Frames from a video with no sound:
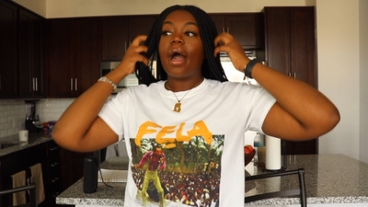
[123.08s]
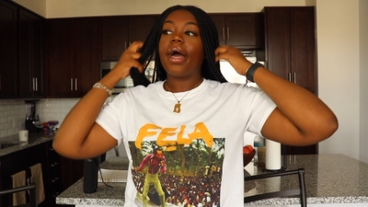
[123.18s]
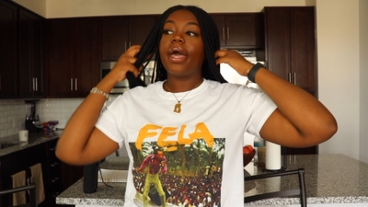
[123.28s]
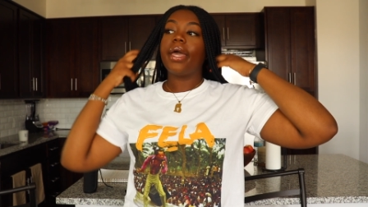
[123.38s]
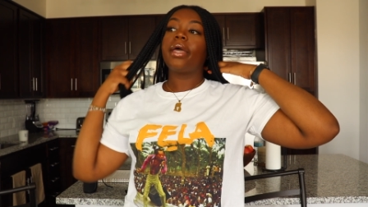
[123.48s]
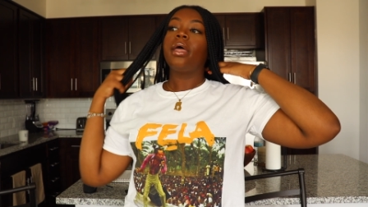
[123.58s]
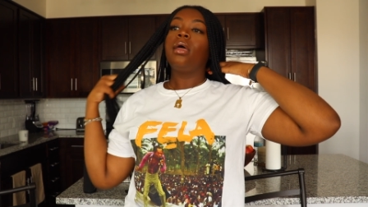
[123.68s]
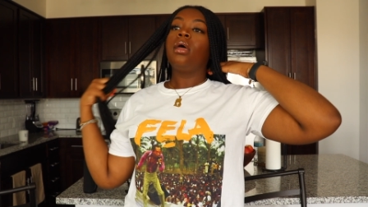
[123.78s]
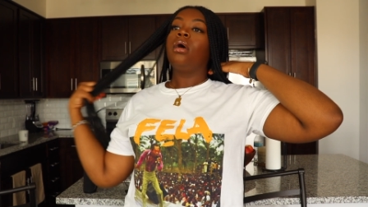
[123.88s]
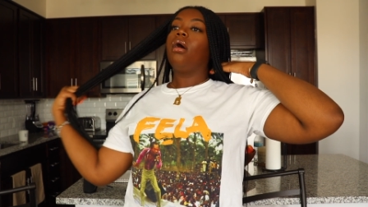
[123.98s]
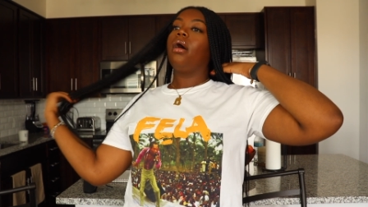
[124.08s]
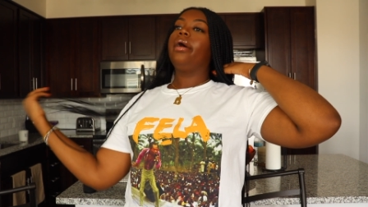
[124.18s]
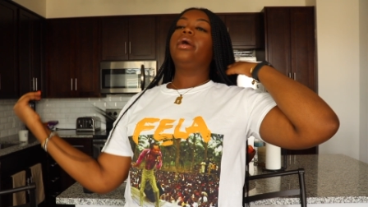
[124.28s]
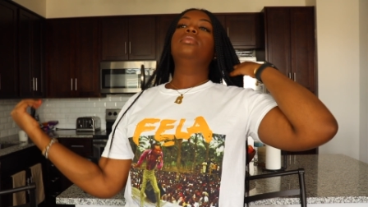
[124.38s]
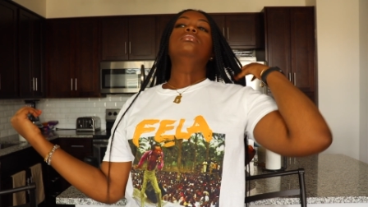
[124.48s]
I
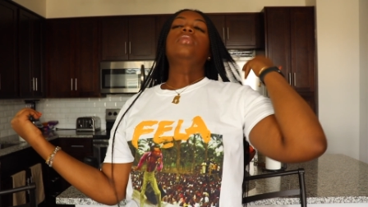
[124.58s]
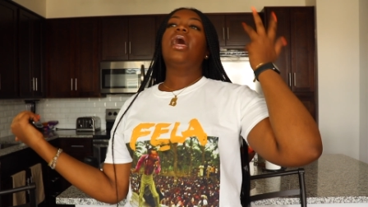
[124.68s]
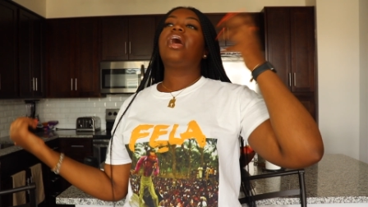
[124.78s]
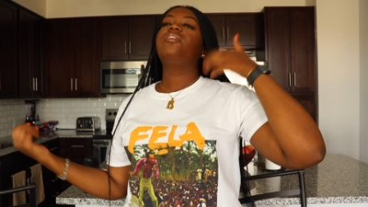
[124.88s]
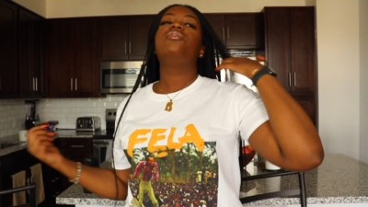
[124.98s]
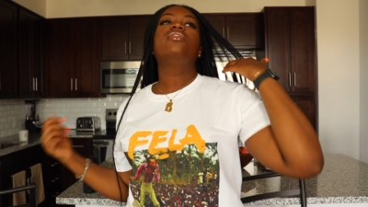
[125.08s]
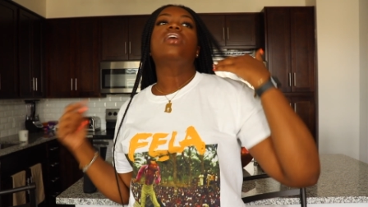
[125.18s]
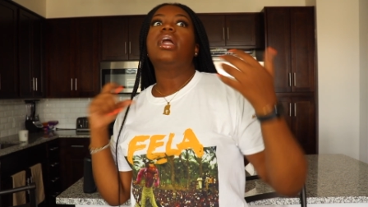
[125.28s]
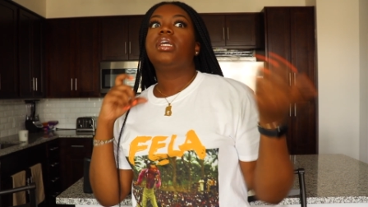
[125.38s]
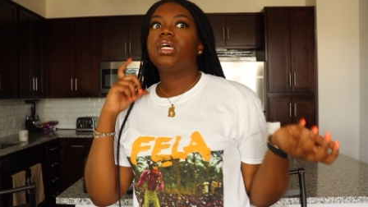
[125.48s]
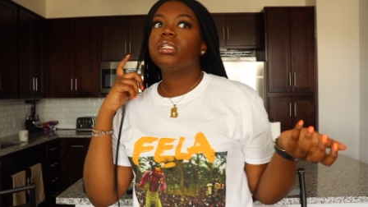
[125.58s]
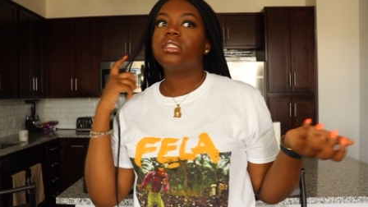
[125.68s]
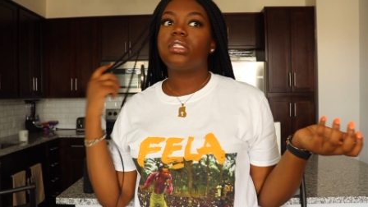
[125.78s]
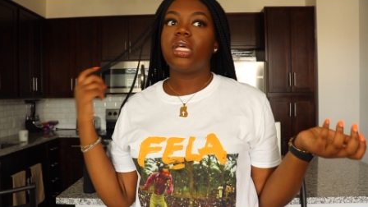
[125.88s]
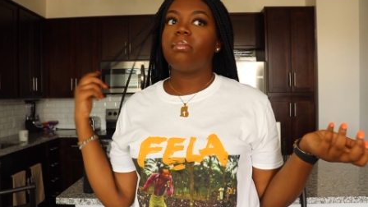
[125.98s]
um, have
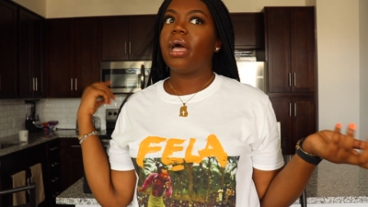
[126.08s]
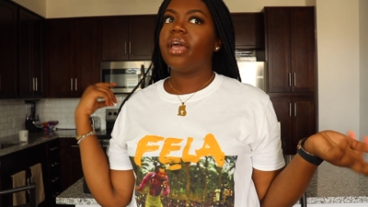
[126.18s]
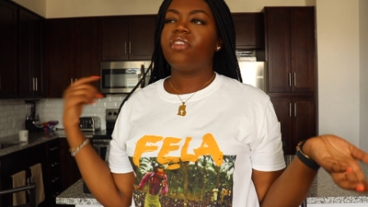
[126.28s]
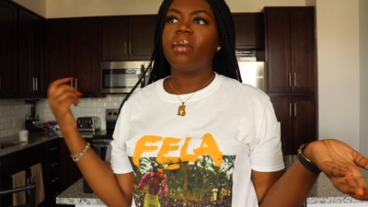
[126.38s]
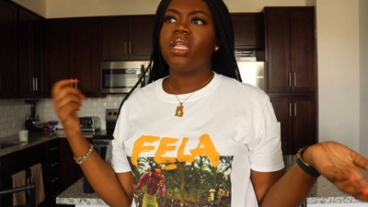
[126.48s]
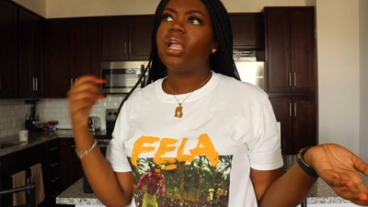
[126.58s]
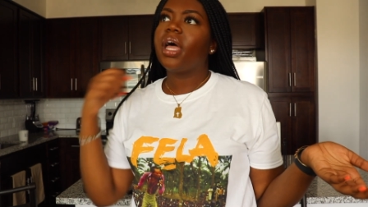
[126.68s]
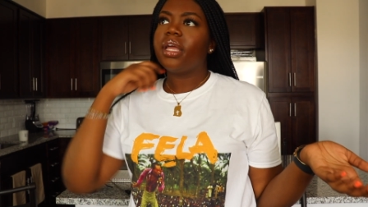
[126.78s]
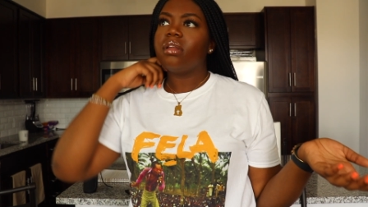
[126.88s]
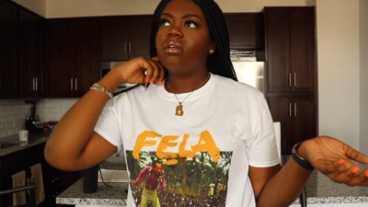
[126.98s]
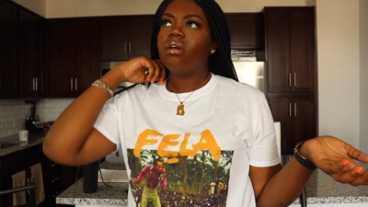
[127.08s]
Ghanaians in my family line, you